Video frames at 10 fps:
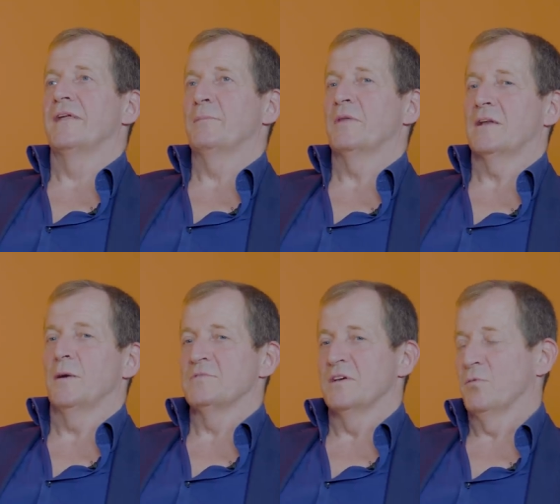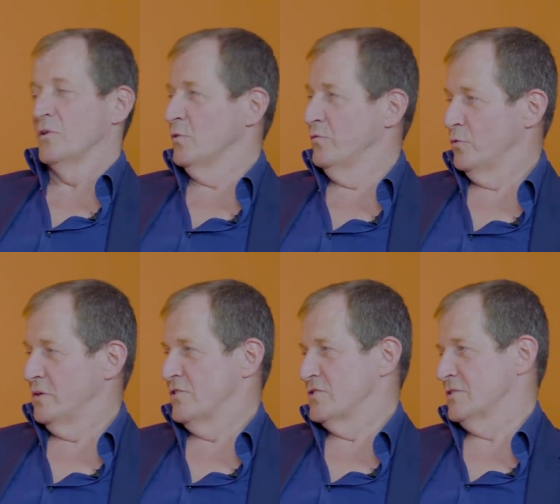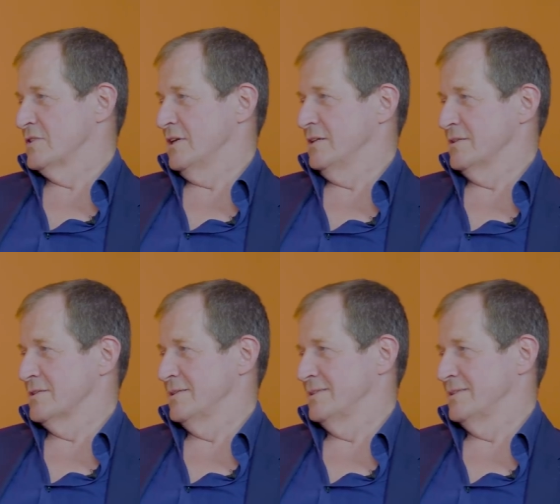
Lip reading: Name the clubs that have won all 4 divisional titles.